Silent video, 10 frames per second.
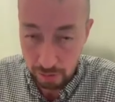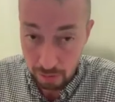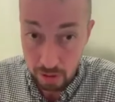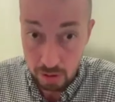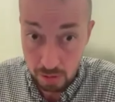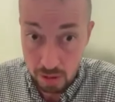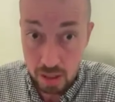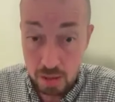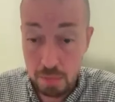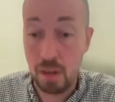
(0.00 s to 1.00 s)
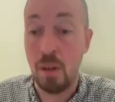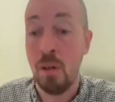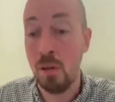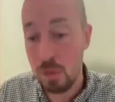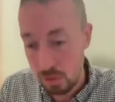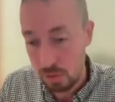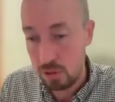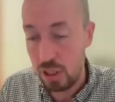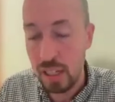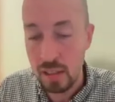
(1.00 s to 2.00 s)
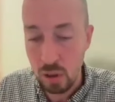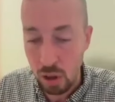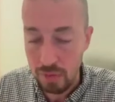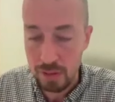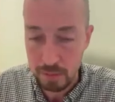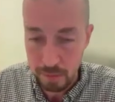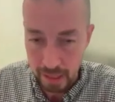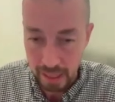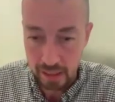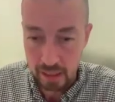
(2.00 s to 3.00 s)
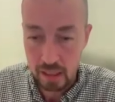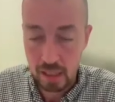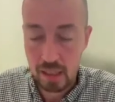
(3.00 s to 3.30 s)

throw Pharaoh's chains off its back,